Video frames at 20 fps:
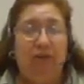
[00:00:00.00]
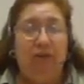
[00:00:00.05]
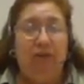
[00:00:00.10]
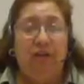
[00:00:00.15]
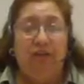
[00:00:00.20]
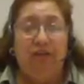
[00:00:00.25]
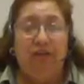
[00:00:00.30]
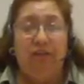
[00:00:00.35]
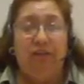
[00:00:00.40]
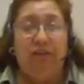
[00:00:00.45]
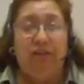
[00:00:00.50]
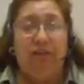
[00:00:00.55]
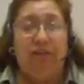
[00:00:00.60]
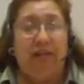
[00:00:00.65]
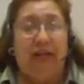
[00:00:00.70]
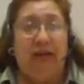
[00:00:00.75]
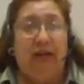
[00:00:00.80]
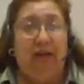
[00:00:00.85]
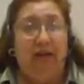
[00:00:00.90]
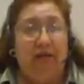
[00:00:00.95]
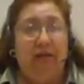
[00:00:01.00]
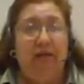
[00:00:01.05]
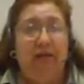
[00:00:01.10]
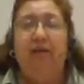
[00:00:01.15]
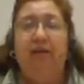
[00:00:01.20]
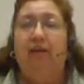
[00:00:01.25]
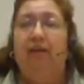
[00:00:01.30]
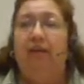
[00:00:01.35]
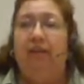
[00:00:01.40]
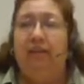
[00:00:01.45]
to the south,
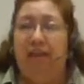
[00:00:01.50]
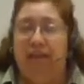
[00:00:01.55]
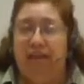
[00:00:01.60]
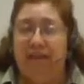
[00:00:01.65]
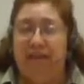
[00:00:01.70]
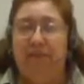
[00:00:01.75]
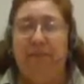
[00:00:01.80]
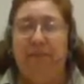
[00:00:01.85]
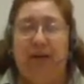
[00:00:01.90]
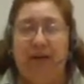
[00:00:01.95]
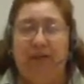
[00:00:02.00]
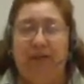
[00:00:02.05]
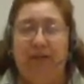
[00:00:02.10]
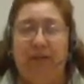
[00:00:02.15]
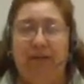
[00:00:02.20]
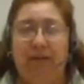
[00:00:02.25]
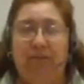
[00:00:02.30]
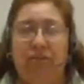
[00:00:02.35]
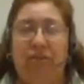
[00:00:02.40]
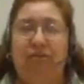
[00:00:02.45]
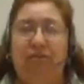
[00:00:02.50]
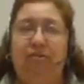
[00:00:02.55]
that's migration.